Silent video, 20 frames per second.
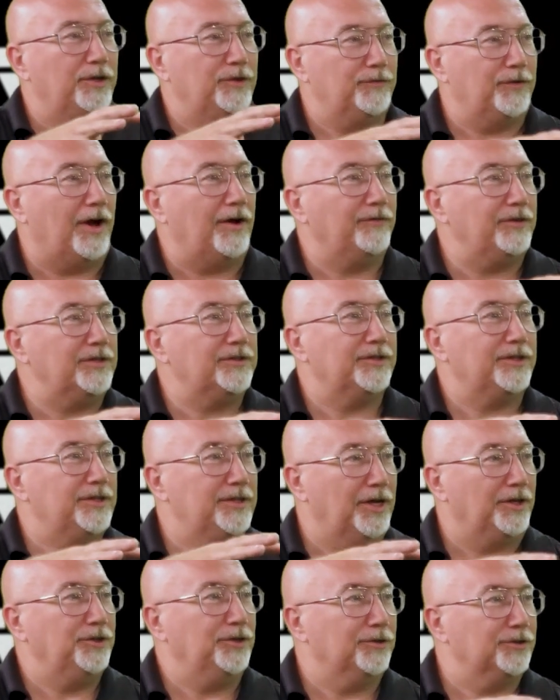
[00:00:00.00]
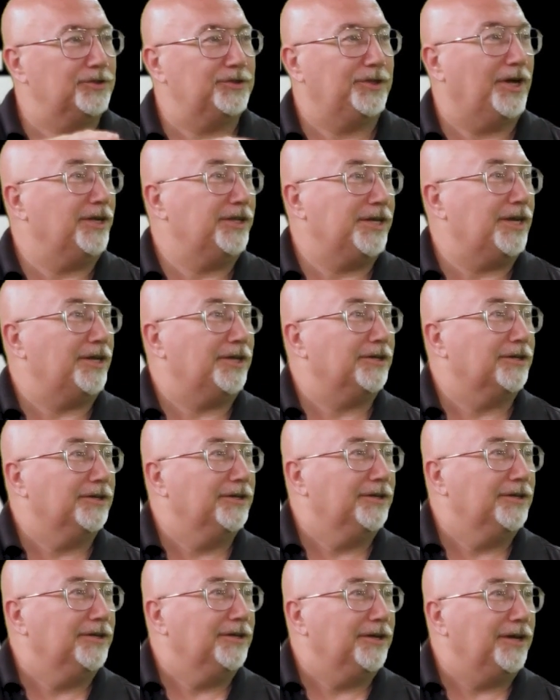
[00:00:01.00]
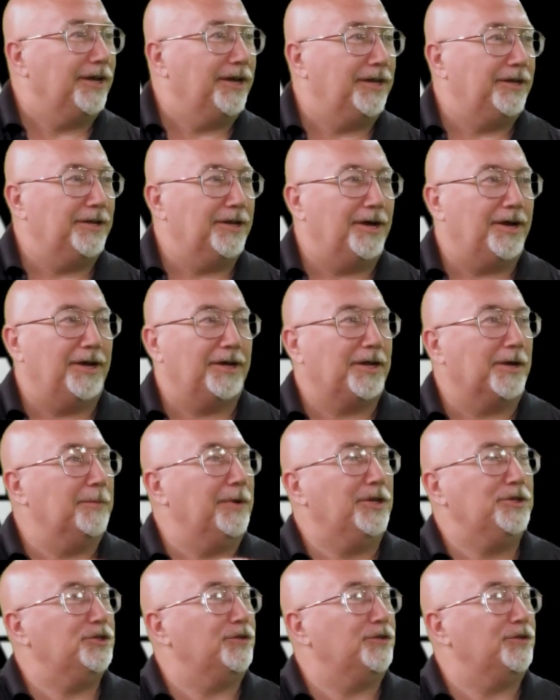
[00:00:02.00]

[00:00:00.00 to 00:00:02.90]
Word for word: You've obviously done your studying, mm. and uh, I uh, commend you